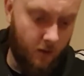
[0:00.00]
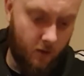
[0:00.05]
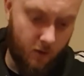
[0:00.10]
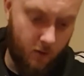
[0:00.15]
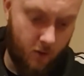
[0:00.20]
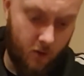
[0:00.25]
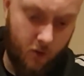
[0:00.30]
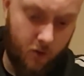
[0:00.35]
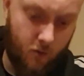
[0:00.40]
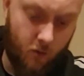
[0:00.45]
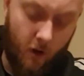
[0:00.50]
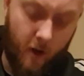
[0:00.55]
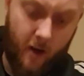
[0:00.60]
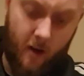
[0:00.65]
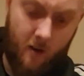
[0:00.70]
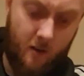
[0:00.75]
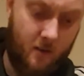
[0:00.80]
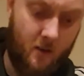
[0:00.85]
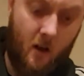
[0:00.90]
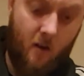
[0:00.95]

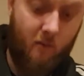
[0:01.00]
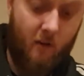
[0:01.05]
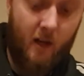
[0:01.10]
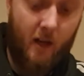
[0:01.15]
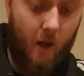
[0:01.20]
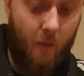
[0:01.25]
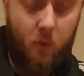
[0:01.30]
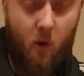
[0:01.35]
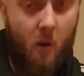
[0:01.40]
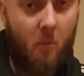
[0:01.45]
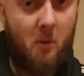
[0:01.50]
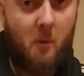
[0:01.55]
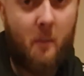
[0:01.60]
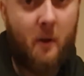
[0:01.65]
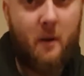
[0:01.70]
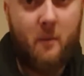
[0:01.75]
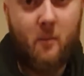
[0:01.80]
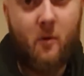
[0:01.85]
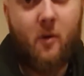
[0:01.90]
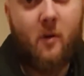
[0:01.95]
Striker is not really a problem
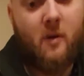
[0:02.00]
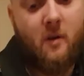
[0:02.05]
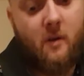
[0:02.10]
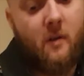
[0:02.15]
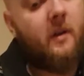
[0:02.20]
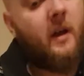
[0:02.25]
anymore.